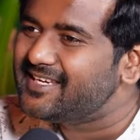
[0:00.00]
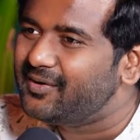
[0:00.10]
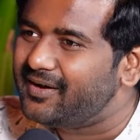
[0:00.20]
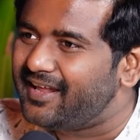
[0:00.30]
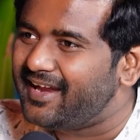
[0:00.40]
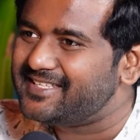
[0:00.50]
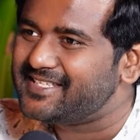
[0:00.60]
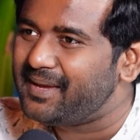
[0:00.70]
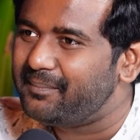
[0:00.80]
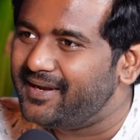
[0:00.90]
good,
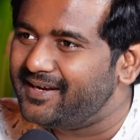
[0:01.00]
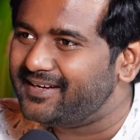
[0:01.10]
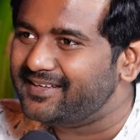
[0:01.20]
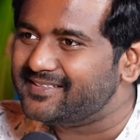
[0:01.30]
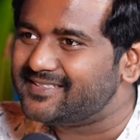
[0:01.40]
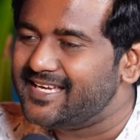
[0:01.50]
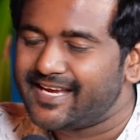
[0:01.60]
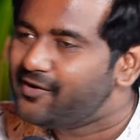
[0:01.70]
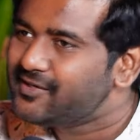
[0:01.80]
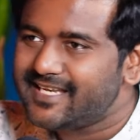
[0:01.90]
crazy abilities.
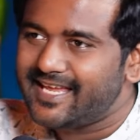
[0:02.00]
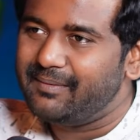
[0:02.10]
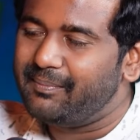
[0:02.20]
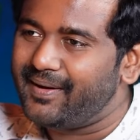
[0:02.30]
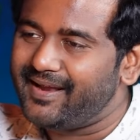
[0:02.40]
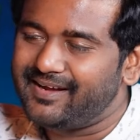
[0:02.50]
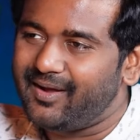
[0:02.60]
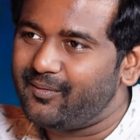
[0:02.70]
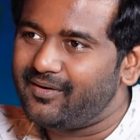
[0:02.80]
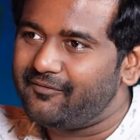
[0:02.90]
Can you just like break
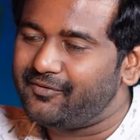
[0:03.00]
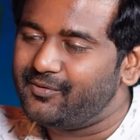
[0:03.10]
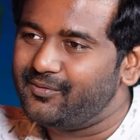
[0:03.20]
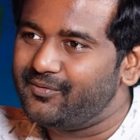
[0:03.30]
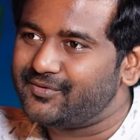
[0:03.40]
down a few